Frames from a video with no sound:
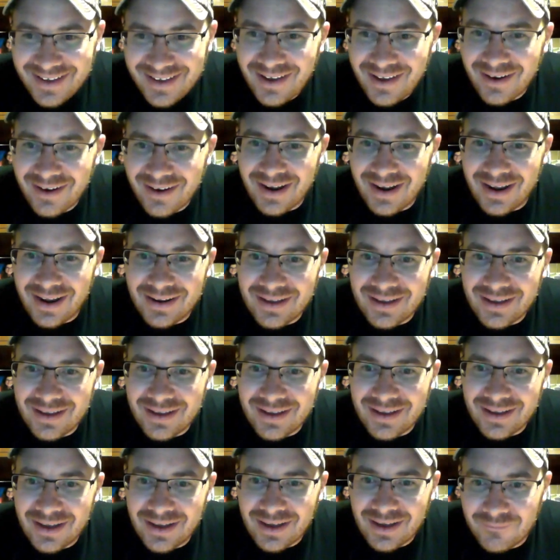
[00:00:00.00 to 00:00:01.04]
All
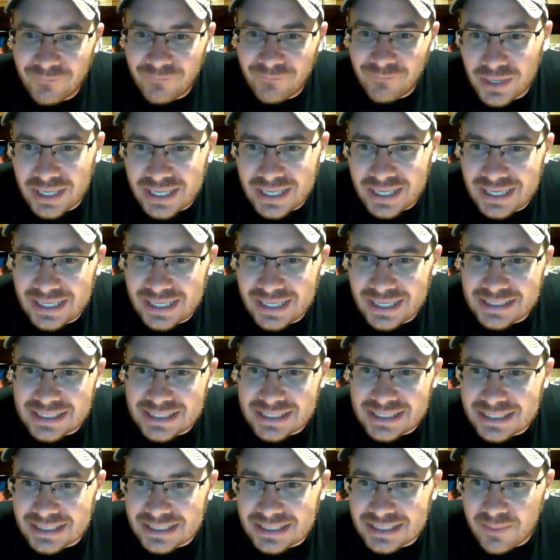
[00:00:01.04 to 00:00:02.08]
right, for the kids, he
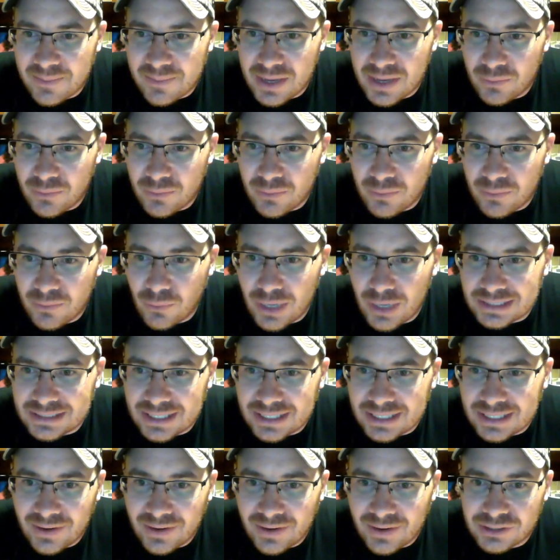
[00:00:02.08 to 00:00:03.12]
says, "Hey Midwest, have
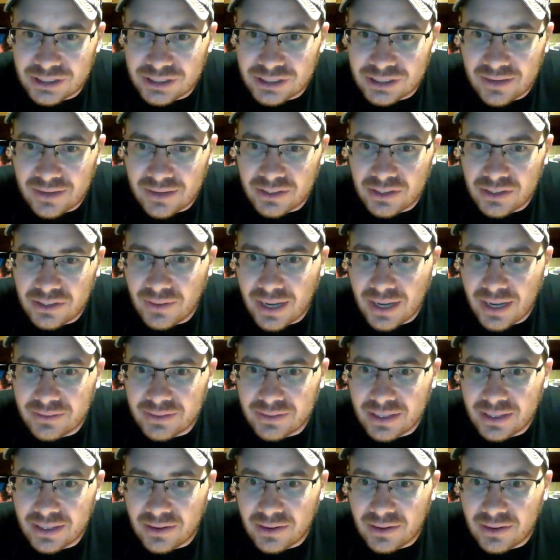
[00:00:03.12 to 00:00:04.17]
I ever shouted you
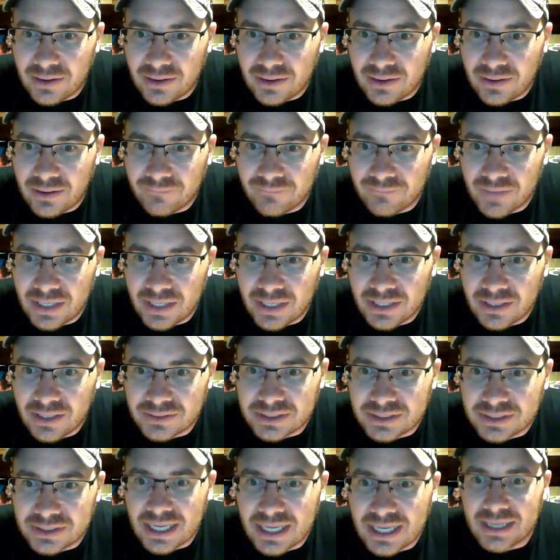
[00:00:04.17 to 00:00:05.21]
out in our videos
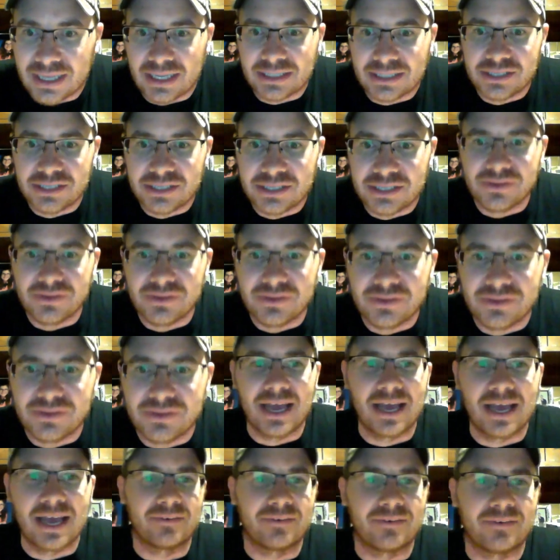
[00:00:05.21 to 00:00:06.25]
yet?" Yes, you
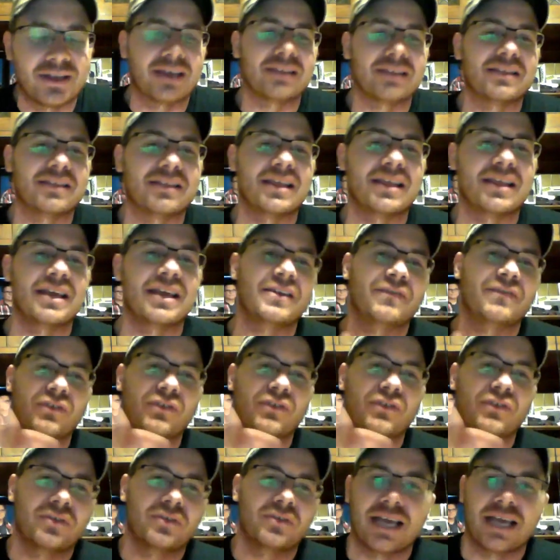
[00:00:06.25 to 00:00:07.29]
have, and I thank you for
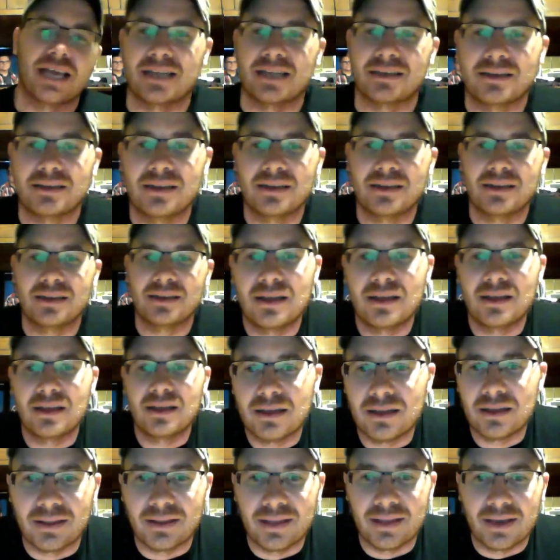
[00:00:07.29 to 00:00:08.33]
doing that.
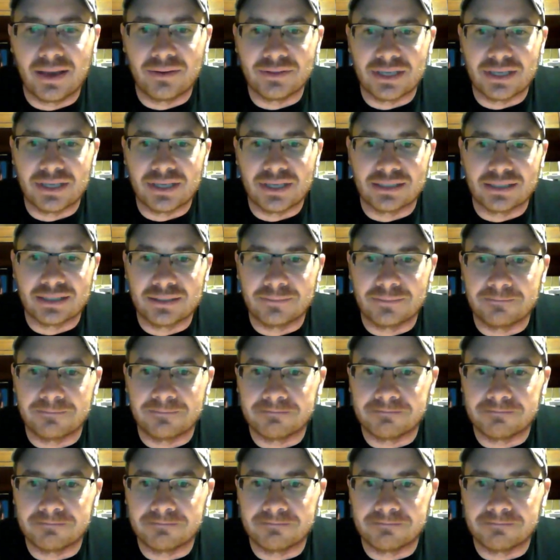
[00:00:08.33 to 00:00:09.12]
That was awesome.